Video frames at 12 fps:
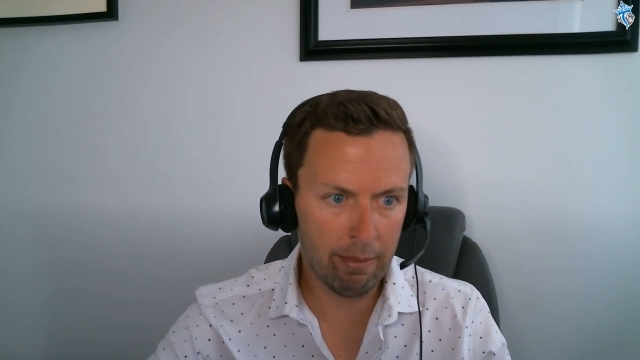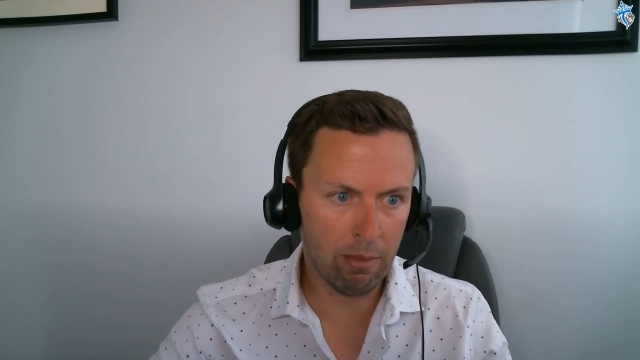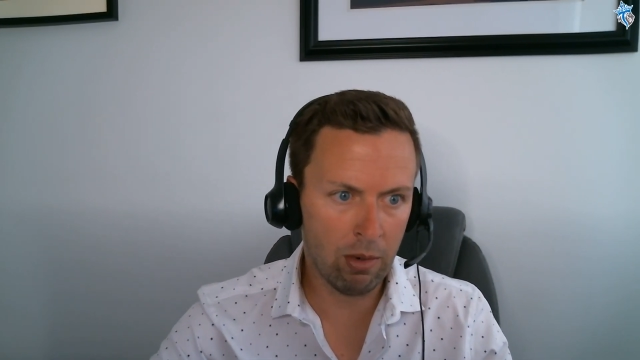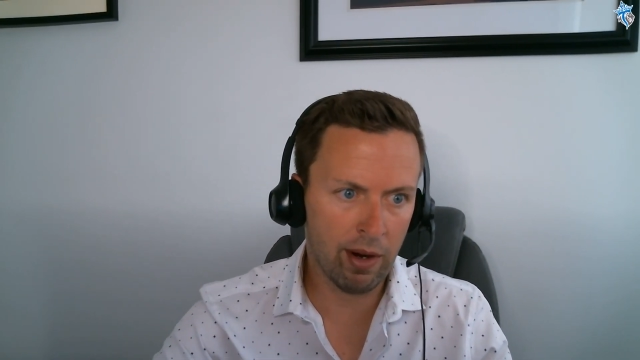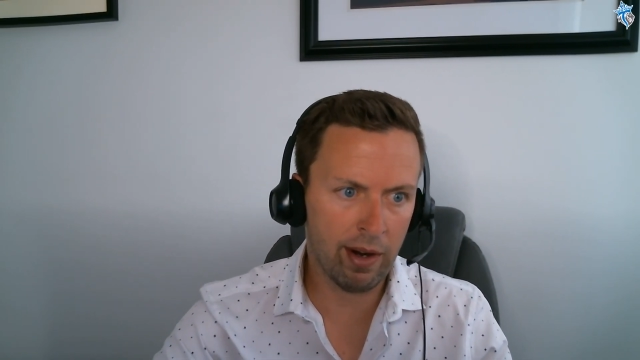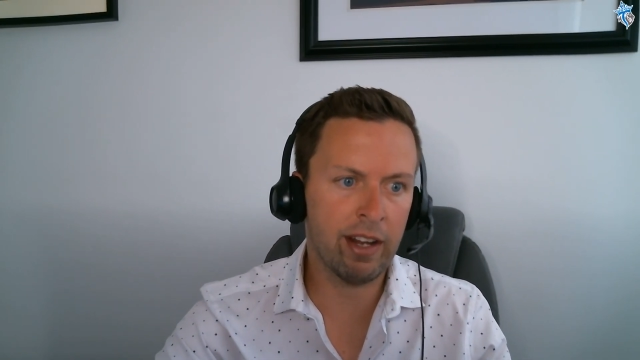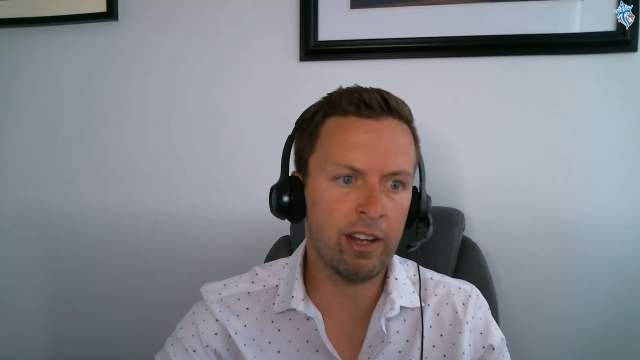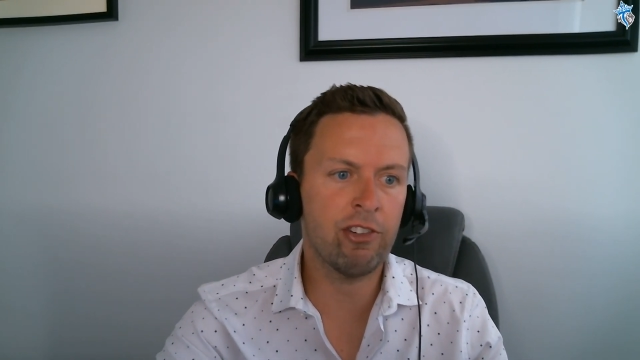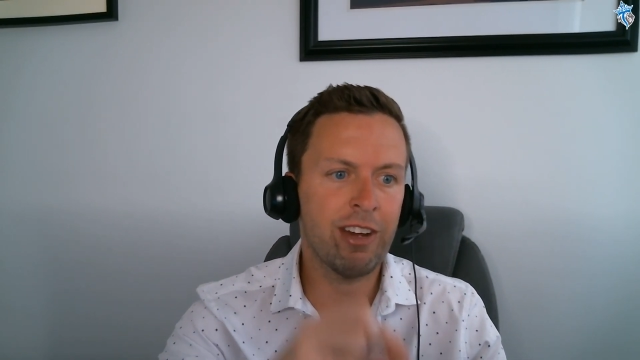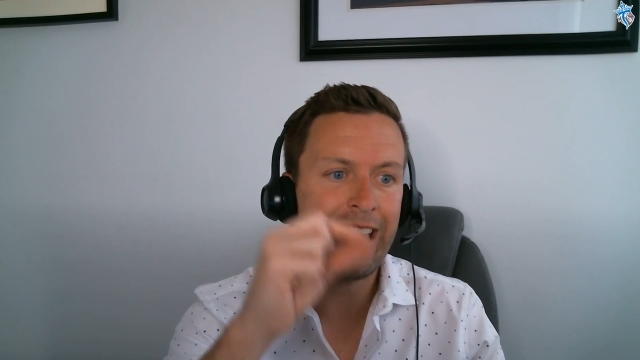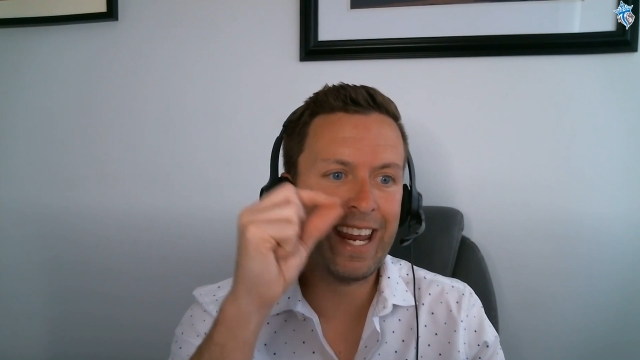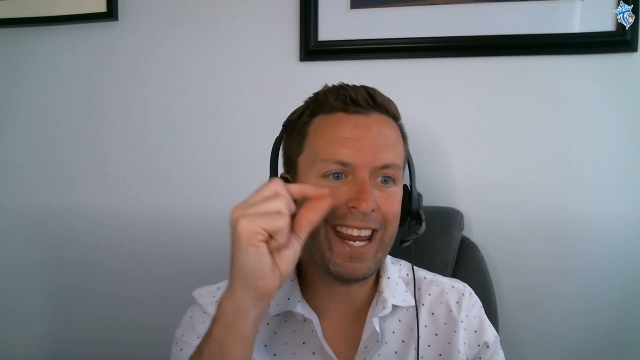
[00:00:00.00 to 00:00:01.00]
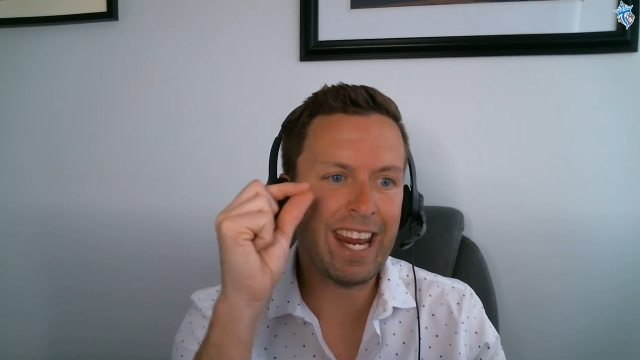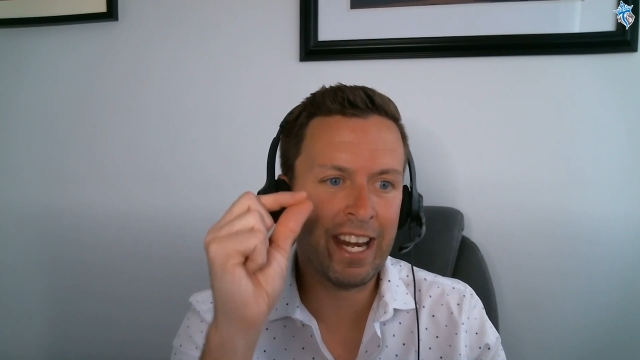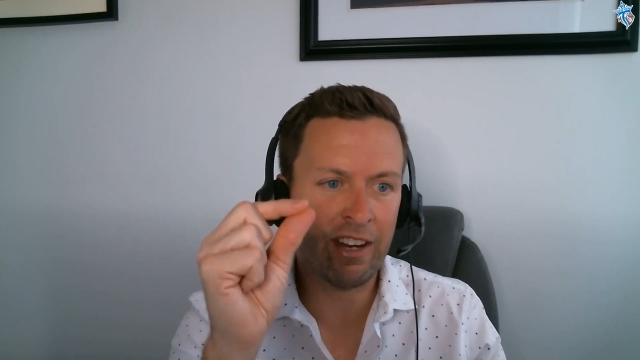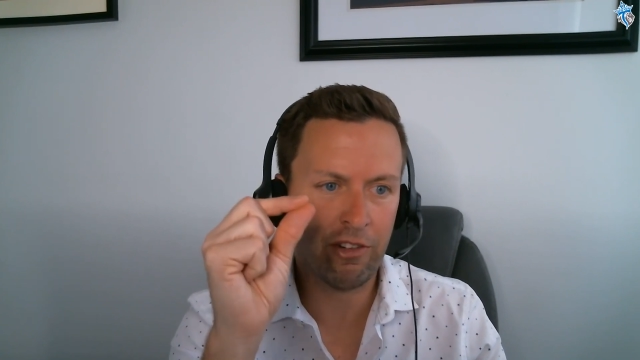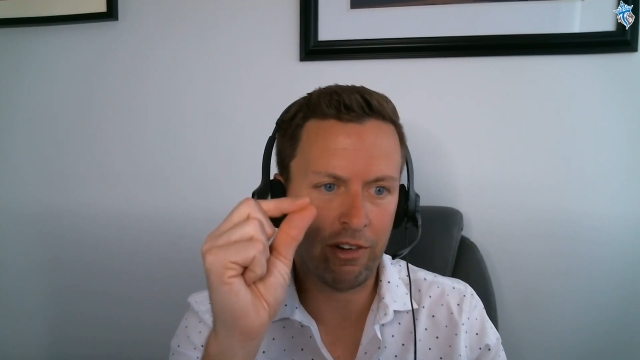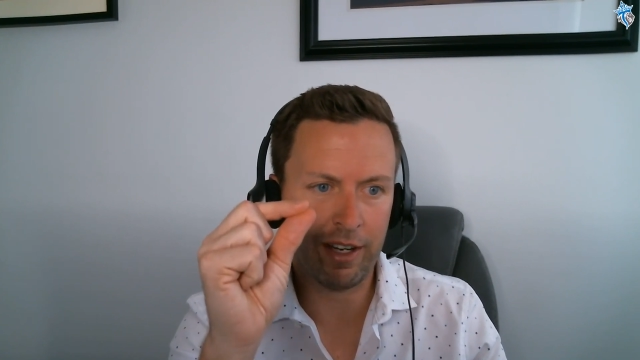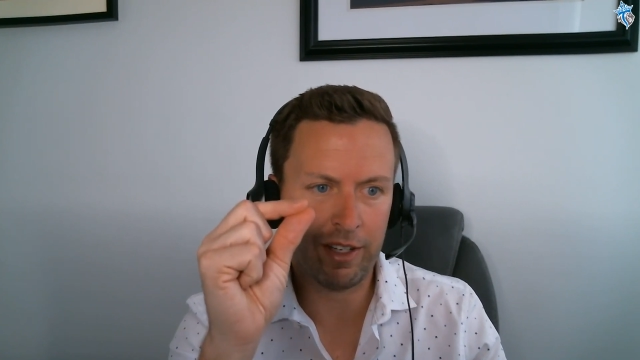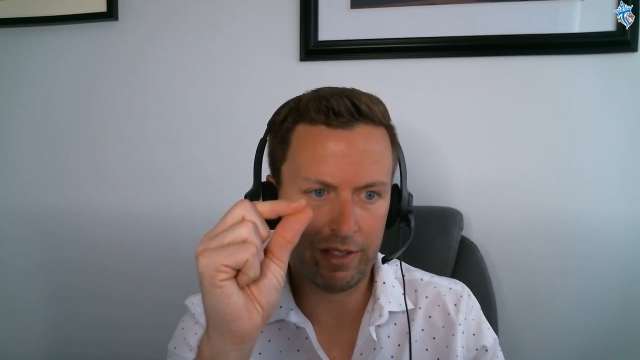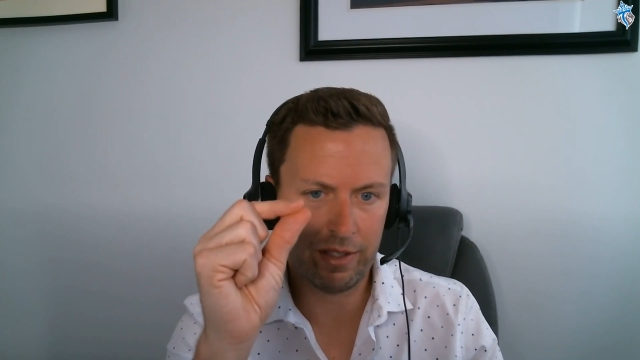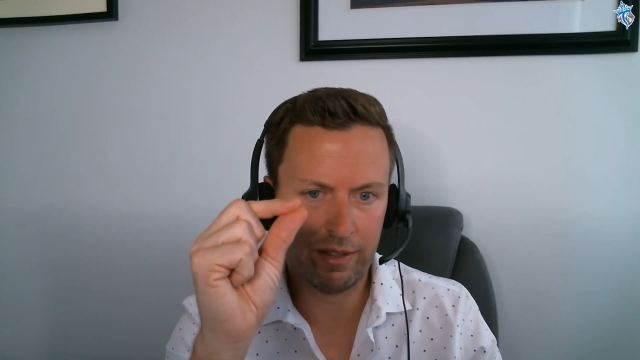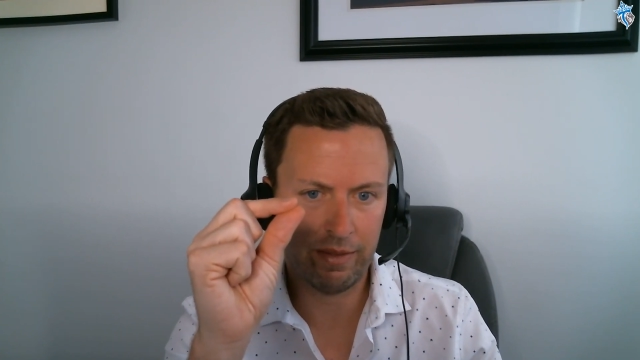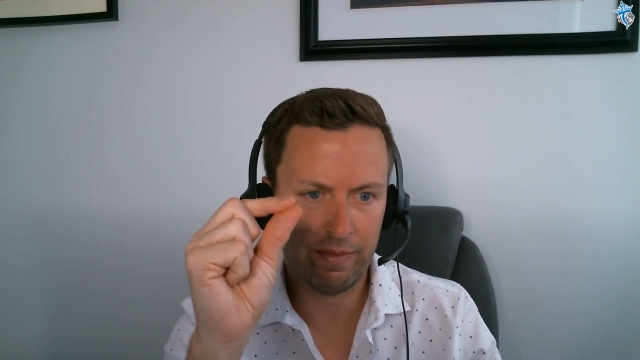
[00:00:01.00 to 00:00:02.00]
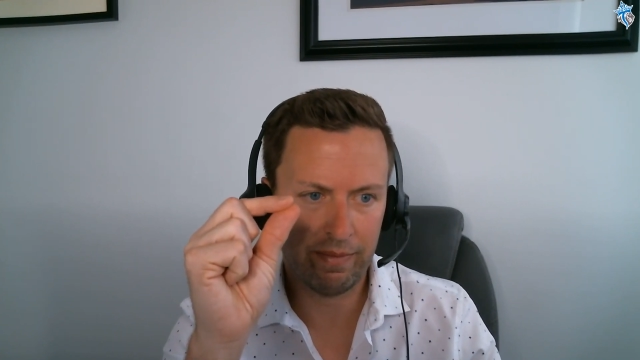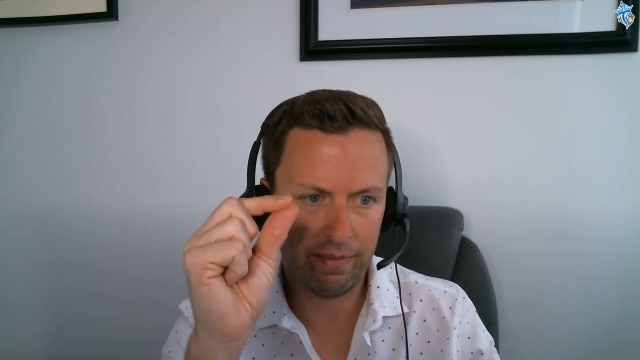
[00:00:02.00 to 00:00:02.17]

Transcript: mortgage interest,